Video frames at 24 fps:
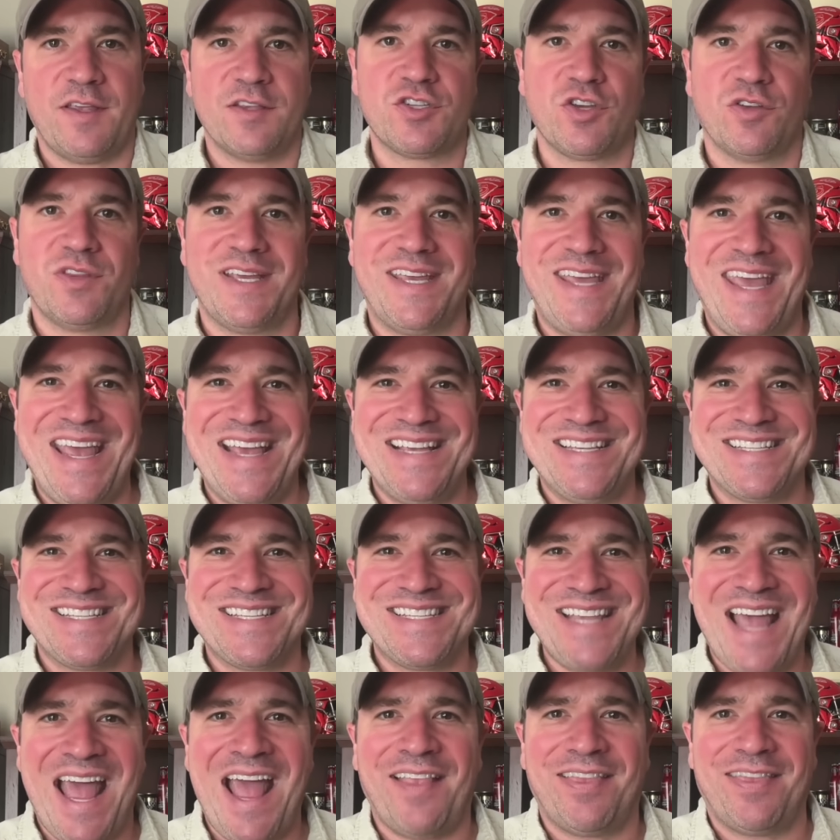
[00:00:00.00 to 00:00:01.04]
And so the case
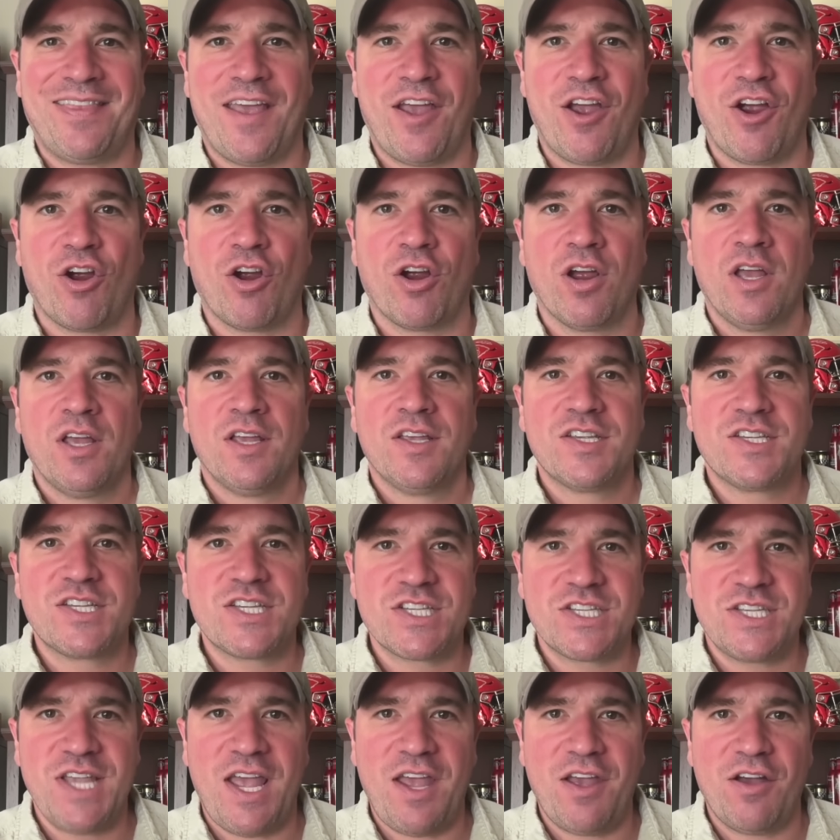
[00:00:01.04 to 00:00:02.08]
sat there
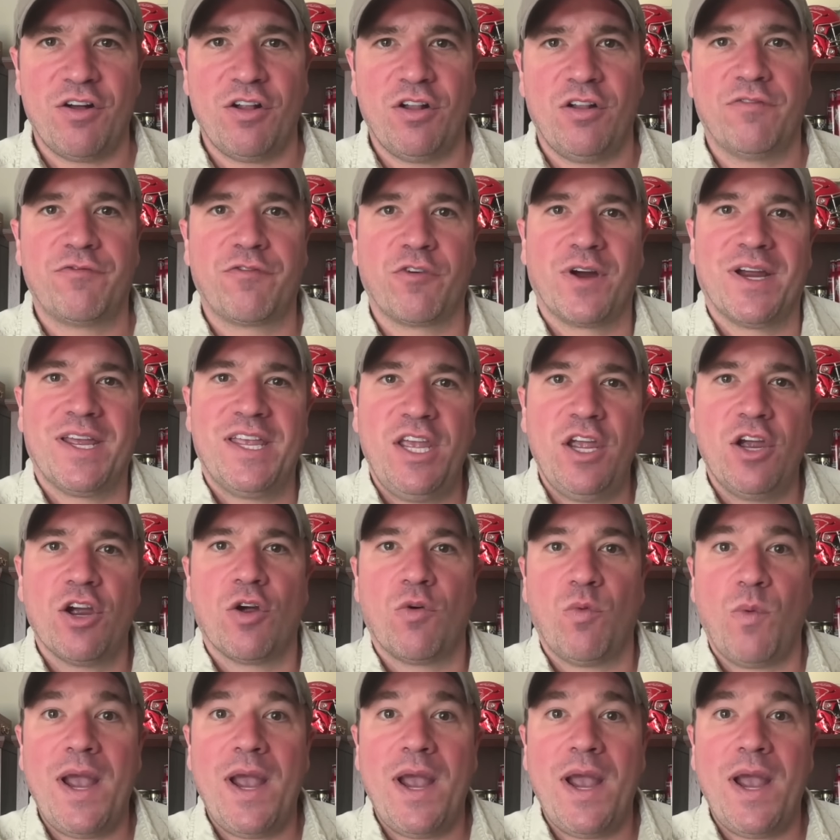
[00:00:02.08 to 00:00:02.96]
stale for a year,